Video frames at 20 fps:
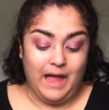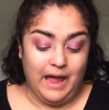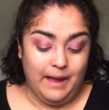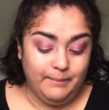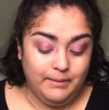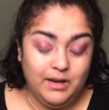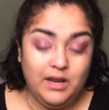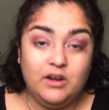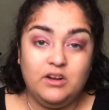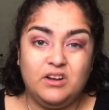
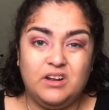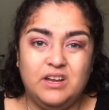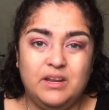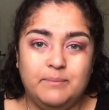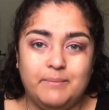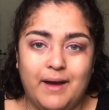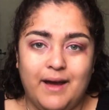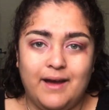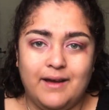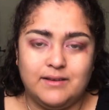I'm allowed to
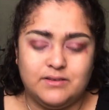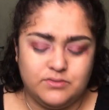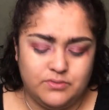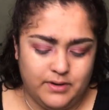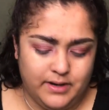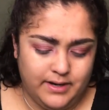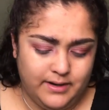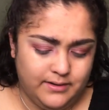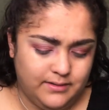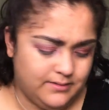clean my eyes,
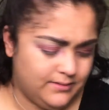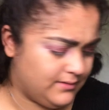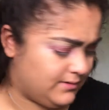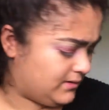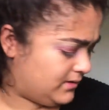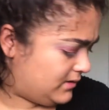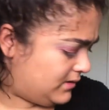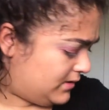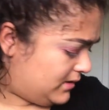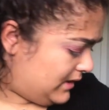right?
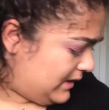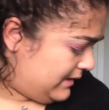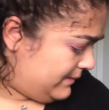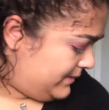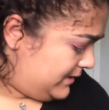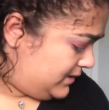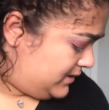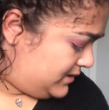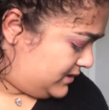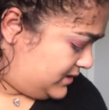I
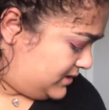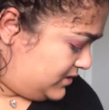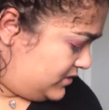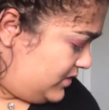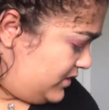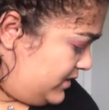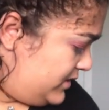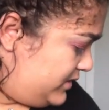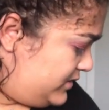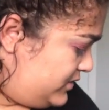mean, this is
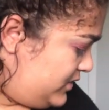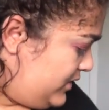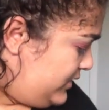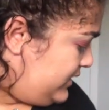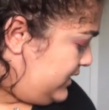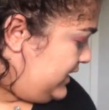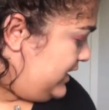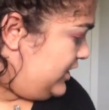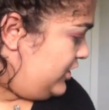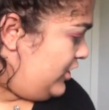not a
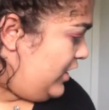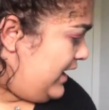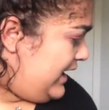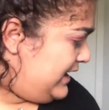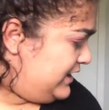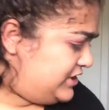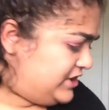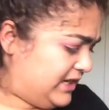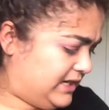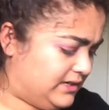don't clean your
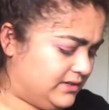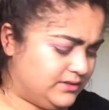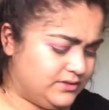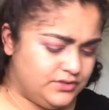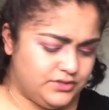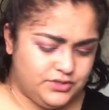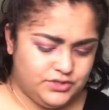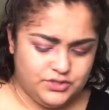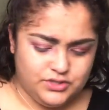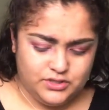eye
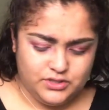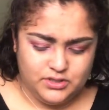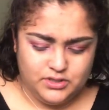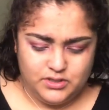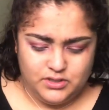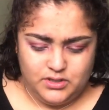challenge.